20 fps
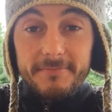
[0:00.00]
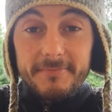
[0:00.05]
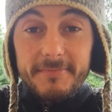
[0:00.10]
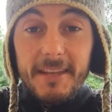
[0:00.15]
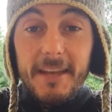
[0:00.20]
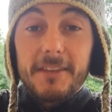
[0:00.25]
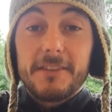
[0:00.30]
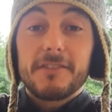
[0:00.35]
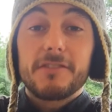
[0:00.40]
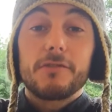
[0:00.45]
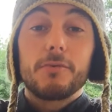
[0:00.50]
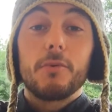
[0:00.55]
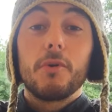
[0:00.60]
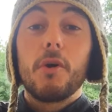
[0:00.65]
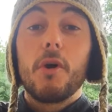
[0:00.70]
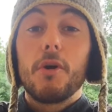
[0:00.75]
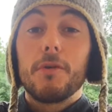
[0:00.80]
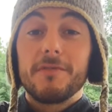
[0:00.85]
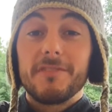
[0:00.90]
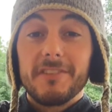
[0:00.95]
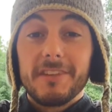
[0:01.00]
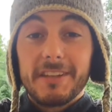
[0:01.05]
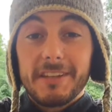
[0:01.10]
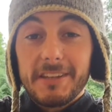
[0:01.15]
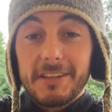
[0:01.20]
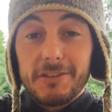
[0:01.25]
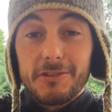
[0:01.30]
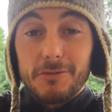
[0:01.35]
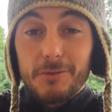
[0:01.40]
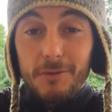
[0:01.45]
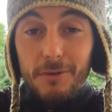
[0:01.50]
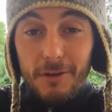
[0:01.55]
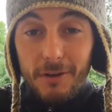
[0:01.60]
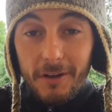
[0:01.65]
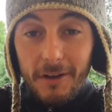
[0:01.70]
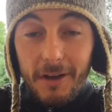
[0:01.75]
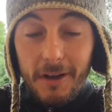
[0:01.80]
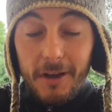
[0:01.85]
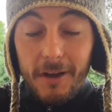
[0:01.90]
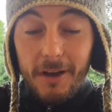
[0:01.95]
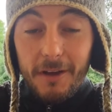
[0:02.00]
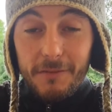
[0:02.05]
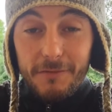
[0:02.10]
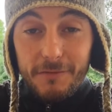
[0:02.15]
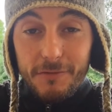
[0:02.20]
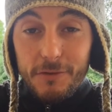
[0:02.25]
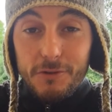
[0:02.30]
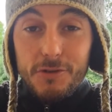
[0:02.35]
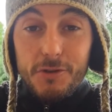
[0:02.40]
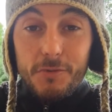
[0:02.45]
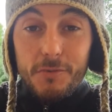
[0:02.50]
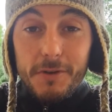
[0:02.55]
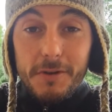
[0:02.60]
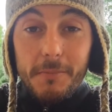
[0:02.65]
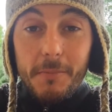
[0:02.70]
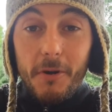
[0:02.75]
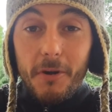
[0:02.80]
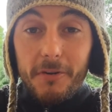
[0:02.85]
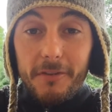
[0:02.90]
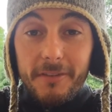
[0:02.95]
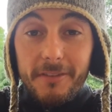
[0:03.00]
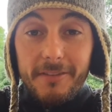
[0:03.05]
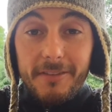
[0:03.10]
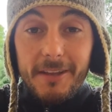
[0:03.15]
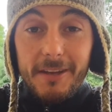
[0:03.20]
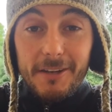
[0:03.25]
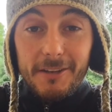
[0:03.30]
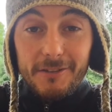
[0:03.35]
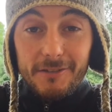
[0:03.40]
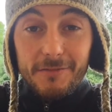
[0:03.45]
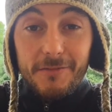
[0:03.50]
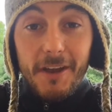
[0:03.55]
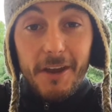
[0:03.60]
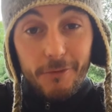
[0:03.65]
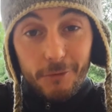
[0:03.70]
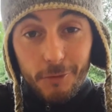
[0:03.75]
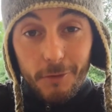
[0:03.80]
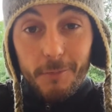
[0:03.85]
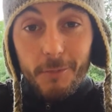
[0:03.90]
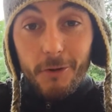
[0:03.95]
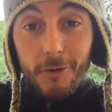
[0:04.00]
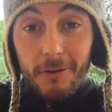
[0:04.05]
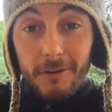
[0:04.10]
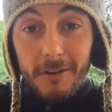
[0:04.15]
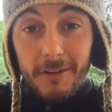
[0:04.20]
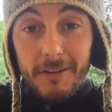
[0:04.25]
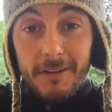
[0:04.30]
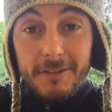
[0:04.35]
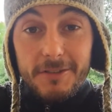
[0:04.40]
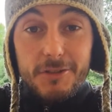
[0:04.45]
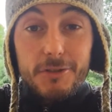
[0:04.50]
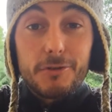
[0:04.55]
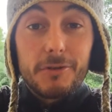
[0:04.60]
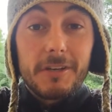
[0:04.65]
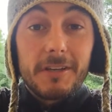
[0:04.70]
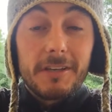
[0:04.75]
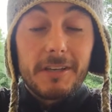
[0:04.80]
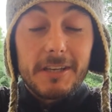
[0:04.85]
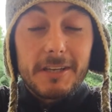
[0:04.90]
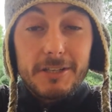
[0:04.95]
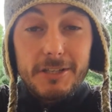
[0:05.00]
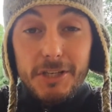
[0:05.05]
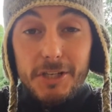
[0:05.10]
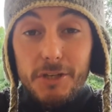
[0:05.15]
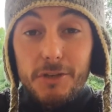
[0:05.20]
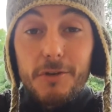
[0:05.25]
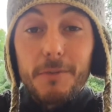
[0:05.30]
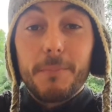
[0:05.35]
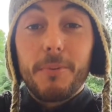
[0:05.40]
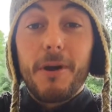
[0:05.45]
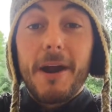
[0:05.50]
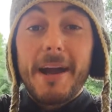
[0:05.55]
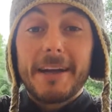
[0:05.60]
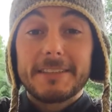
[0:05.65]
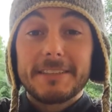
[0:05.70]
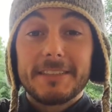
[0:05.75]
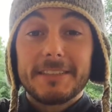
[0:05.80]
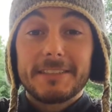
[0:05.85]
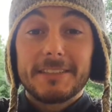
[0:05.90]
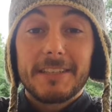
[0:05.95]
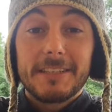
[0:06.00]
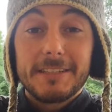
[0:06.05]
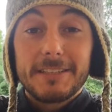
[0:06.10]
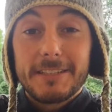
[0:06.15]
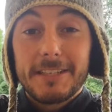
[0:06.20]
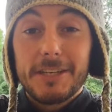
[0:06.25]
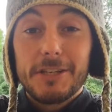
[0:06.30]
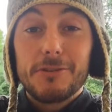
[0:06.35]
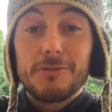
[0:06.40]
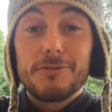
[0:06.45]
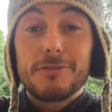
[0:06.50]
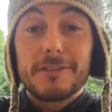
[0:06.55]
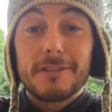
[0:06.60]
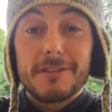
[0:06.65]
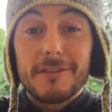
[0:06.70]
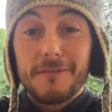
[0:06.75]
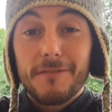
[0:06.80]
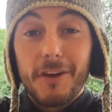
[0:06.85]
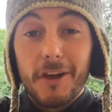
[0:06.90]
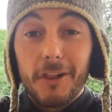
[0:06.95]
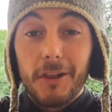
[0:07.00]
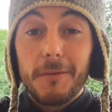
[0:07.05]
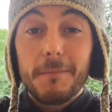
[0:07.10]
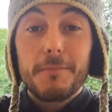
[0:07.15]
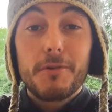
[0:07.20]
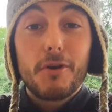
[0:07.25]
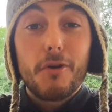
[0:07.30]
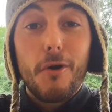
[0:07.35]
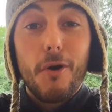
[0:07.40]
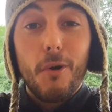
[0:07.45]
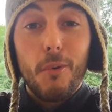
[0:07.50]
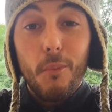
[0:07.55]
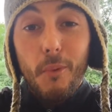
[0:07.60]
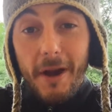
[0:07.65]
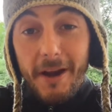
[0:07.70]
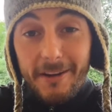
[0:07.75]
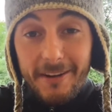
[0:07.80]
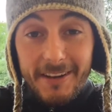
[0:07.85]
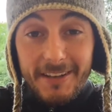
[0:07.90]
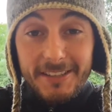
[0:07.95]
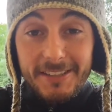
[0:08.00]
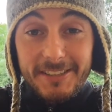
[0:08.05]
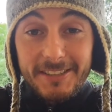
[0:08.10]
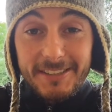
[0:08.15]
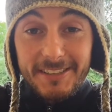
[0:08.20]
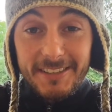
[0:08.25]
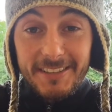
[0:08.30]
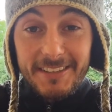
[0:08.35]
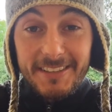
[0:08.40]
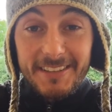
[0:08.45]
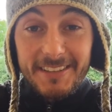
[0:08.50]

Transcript: Now, this will hopefully lead to a future rebirth that is favorable, so you can continue to practice, continue to develop your awareness.